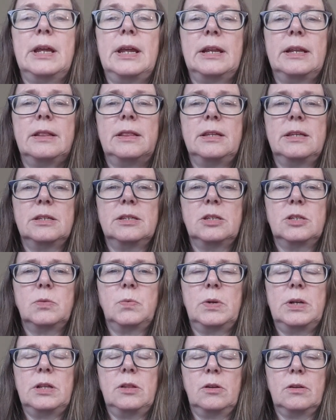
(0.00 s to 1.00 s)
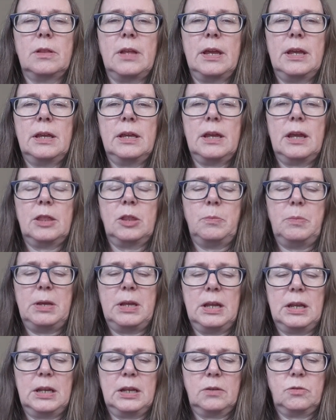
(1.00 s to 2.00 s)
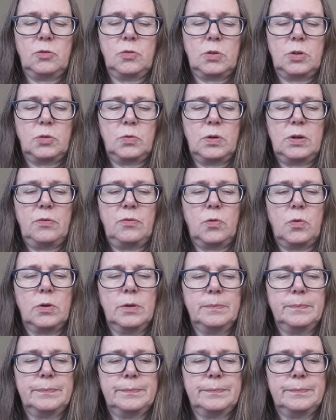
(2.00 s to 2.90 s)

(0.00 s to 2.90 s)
And this is what he looked like at the beginning of 2024.